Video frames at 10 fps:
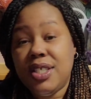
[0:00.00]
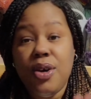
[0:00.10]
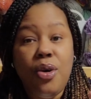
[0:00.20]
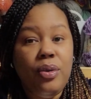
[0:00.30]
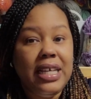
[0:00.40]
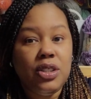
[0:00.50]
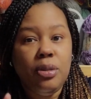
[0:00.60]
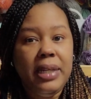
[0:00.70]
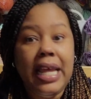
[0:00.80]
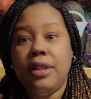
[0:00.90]
So that's
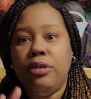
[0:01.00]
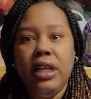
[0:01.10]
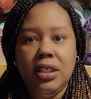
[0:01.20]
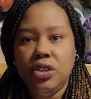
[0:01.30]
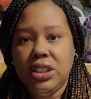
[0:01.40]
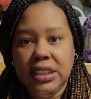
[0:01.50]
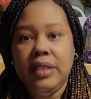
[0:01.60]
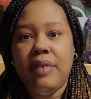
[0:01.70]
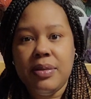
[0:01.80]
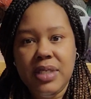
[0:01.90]
going to be like
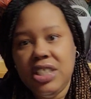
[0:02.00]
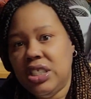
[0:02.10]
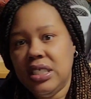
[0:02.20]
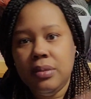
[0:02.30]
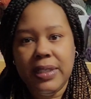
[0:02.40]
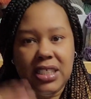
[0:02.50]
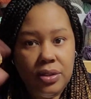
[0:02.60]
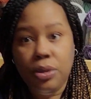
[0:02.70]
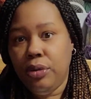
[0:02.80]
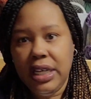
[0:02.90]
365 stitches plus
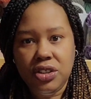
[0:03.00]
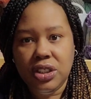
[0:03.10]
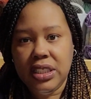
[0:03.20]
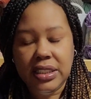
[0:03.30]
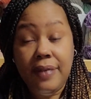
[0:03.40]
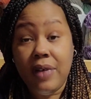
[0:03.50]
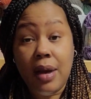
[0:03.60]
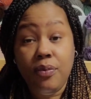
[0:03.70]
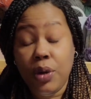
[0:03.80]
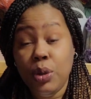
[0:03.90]

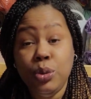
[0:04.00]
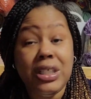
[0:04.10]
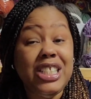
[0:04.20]
365 rows.